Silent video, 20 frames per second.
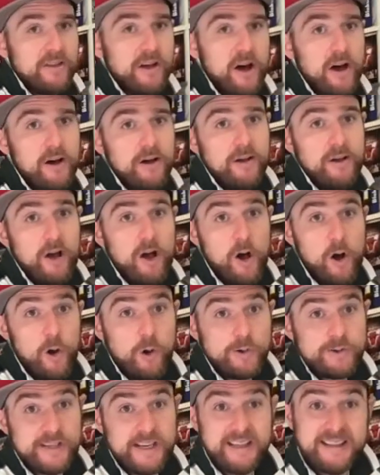the
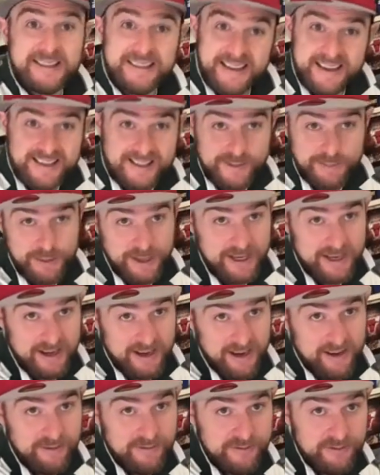holes at least big
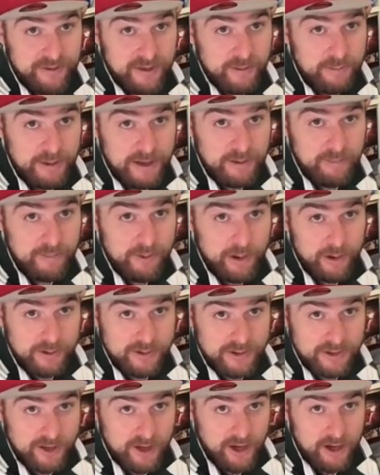enough for the ping
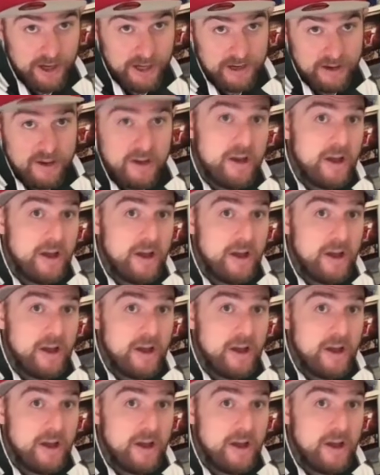pong to go in